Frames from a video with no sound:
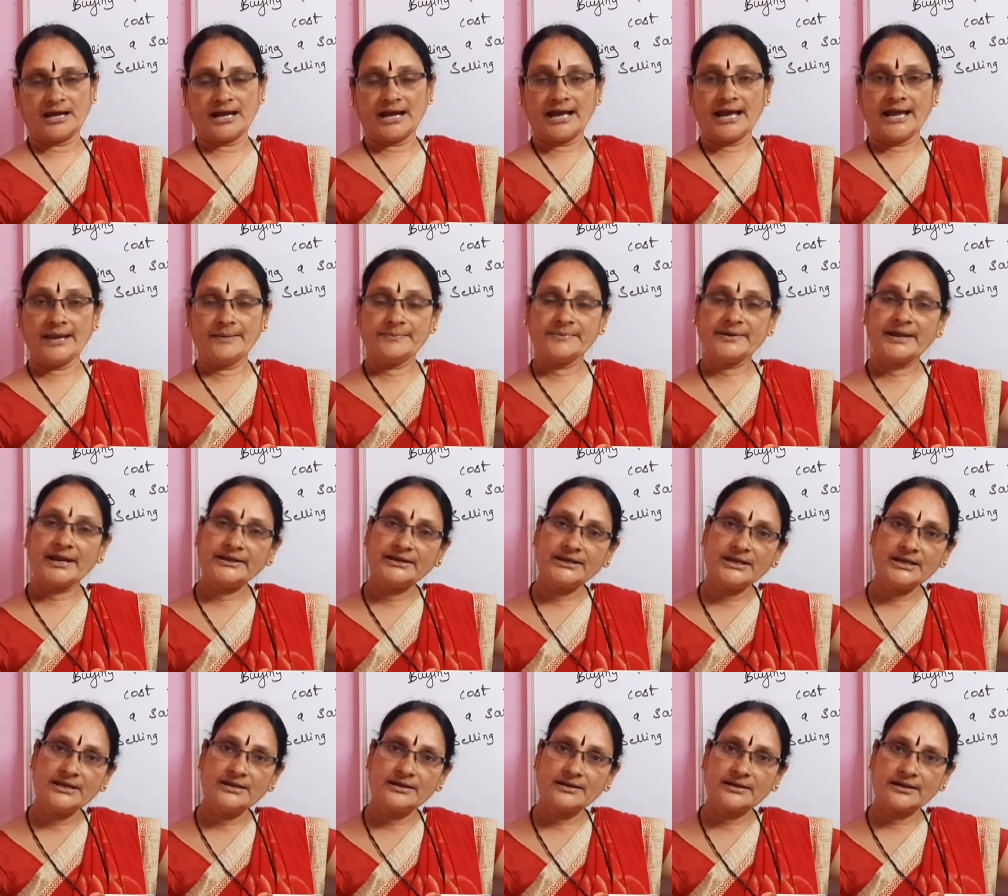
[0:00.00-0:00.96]
I am
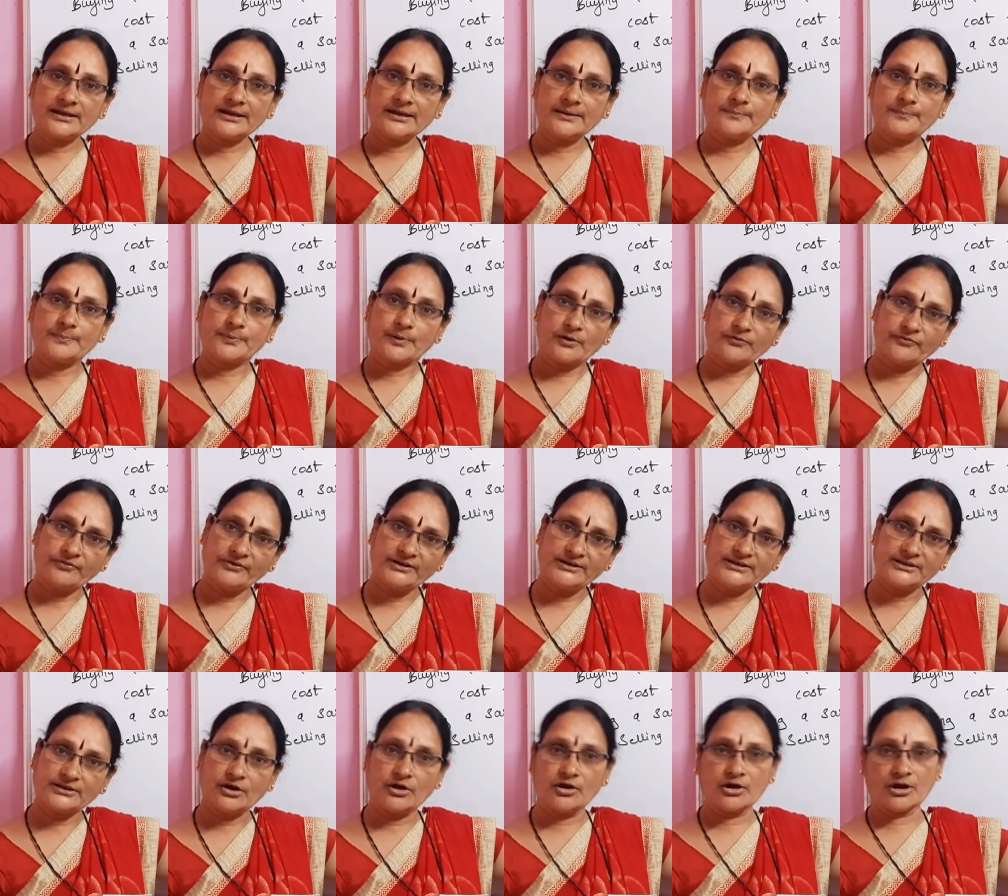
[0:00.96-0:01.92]
getting
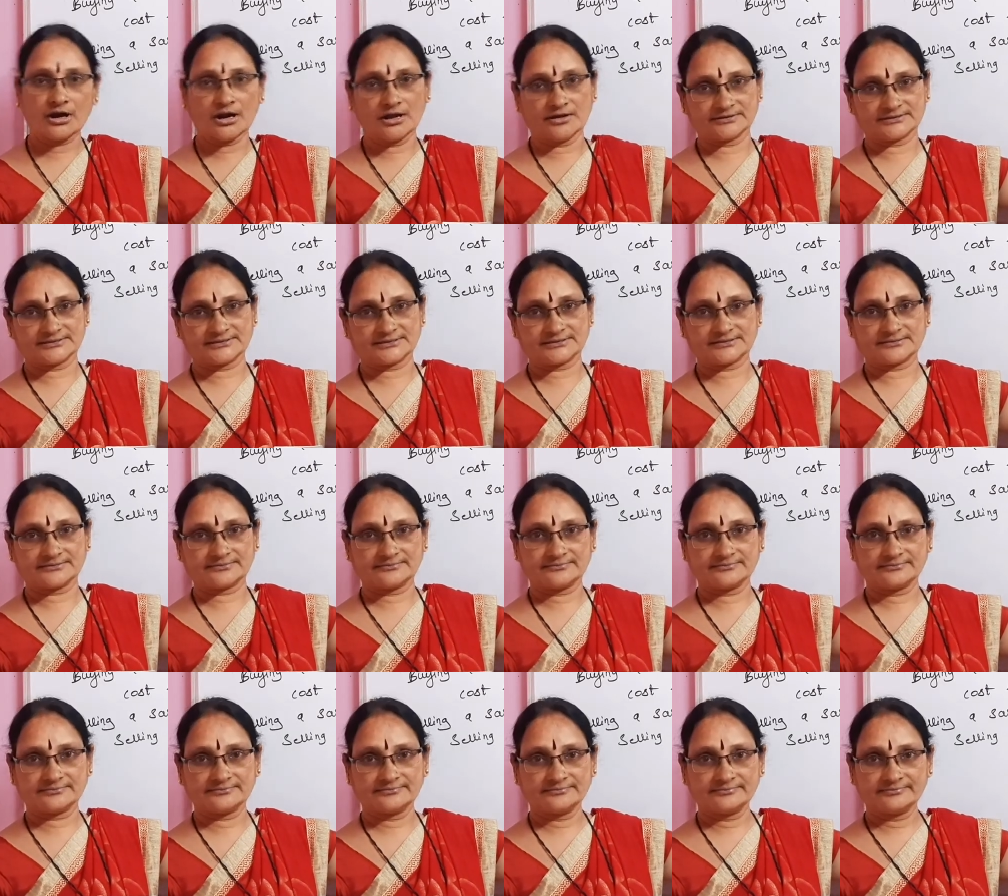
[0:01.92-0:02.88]
profit or loss?
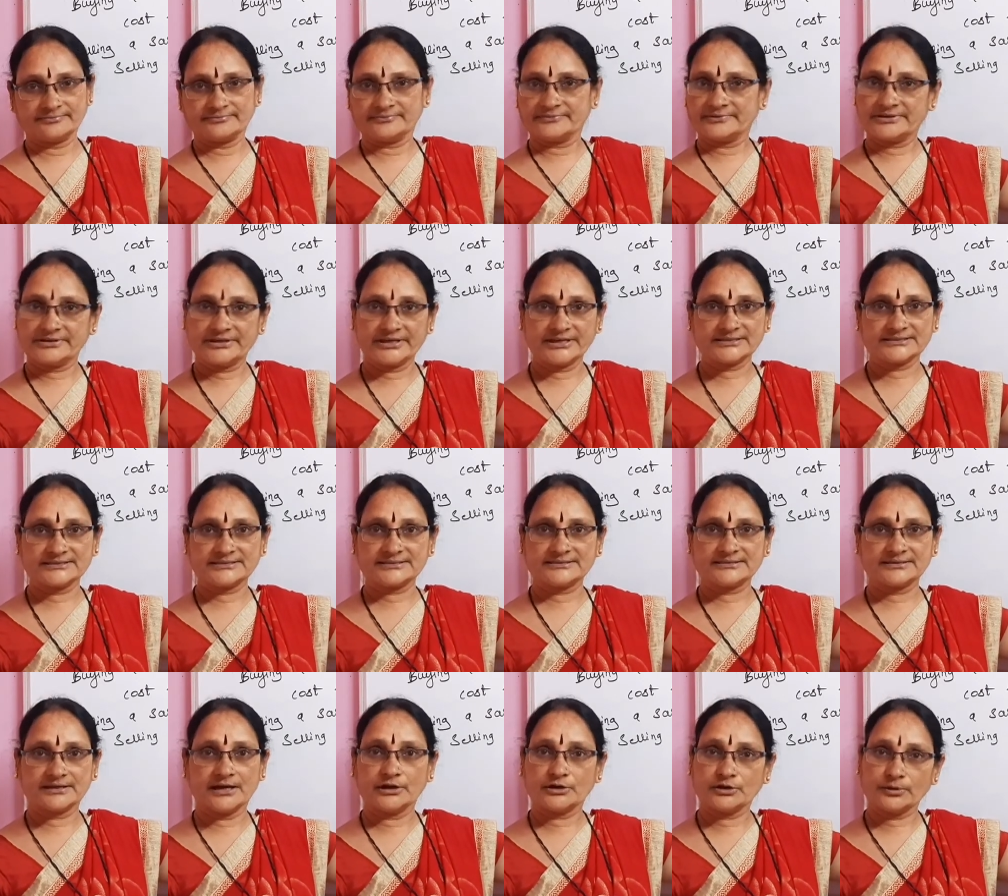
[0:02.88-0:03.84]

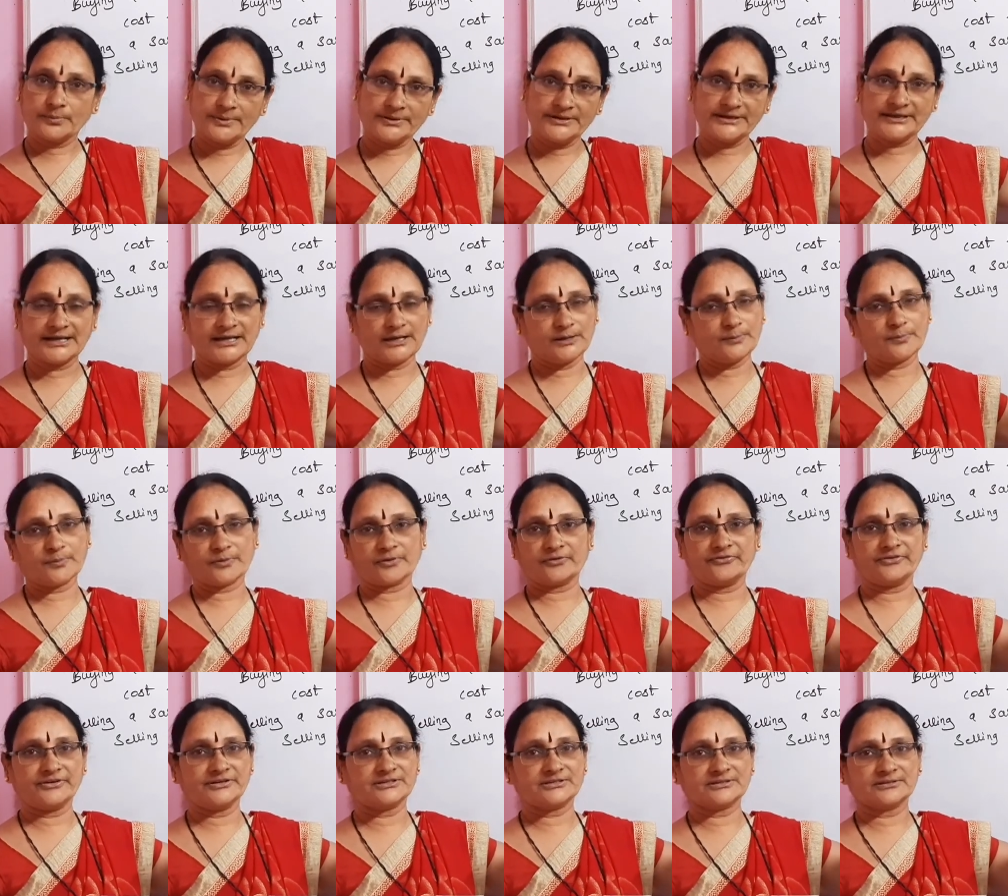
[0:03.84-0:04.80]
Yes, automatically
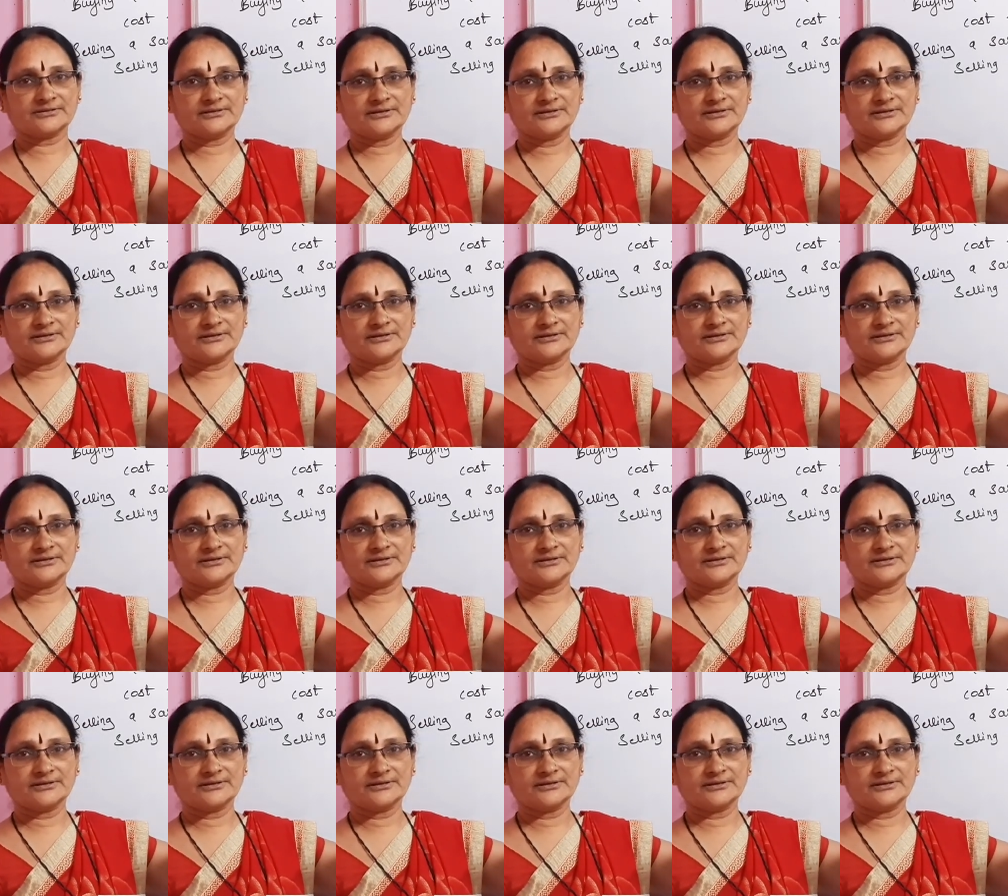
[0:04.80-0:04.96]
profit.